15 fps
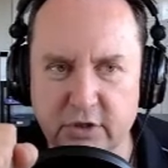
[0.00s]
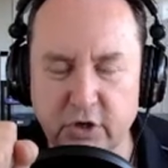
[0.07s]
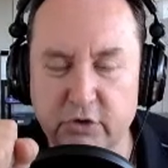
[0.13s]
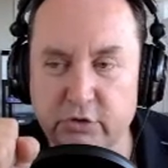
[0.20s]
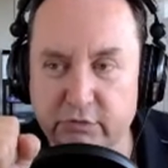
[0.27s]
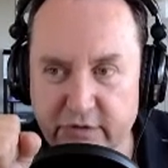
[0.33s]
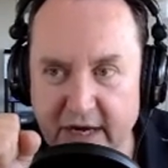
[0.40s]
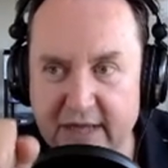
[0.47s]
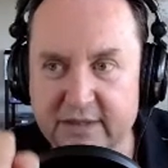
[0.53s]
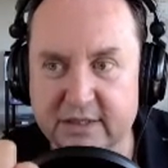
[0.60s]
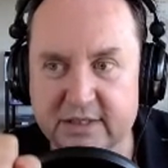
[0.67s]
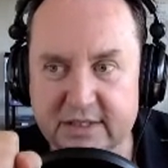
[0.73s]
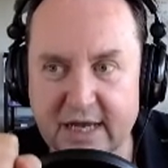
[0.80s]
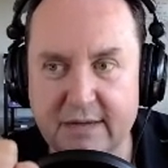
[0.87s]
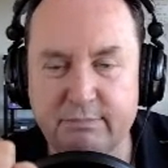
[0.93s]
you know, you've got
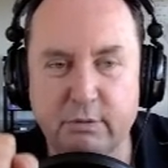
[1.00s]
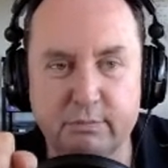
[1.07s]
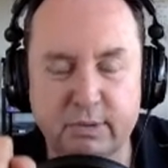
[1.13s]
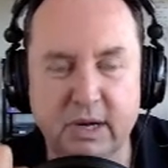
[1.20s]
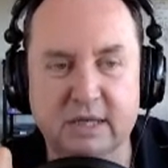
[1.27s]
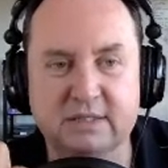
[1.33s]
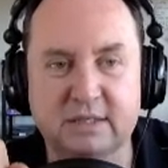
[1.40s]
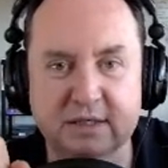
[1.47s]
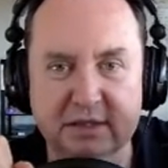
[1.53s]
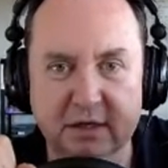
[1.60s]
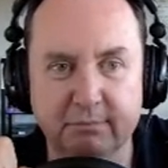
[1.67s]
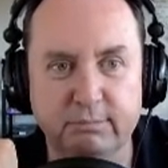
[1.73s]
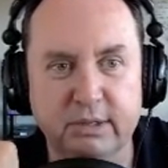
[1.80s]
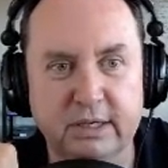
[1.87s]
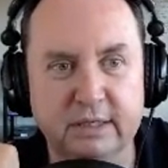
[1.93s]
the sample process
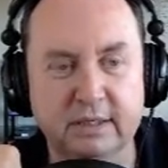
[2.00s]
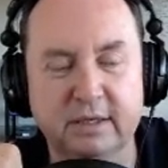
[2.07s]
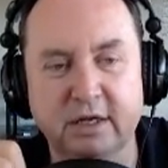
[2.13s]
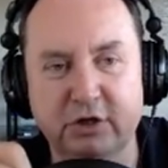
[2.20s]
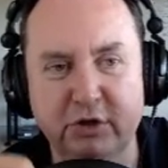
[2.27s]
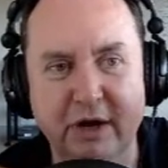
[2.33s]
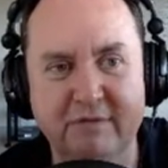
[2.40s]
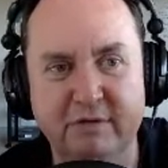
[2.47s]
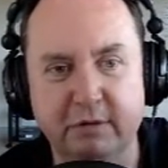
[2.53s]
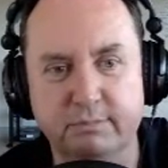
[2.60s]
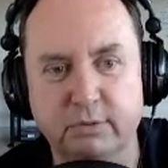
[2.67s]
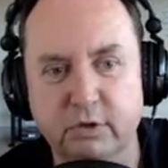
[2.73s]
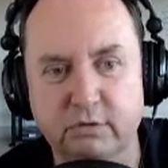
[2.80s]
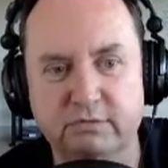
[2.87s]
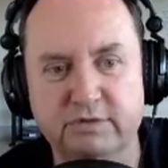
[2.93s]
completed and you have an
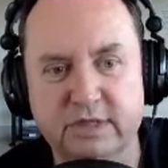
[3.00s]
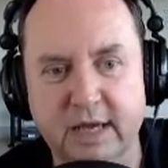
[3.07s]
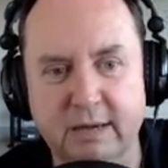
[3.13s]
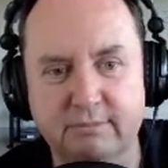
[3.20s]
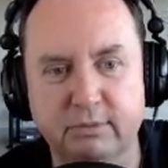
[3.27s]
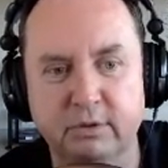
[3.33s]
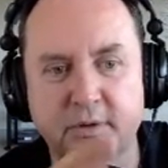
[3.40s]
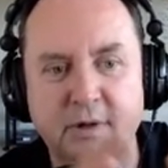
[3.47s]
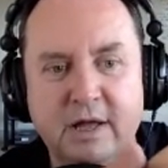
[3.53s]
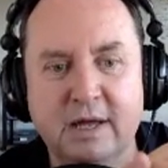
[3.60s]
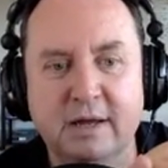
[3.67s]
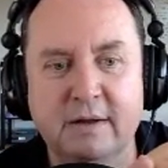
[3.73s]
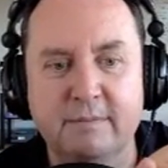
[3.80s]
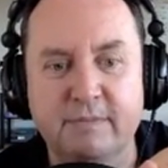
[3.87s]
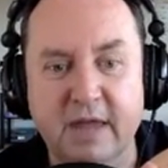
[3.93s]
approved sample
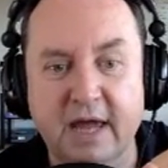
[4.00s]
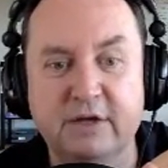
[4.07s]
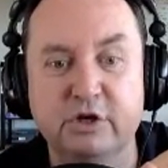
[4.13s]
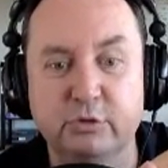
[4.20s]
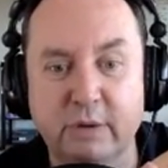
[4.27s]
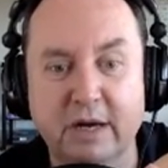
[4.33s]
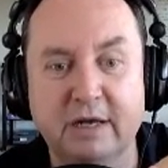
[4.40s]
and you're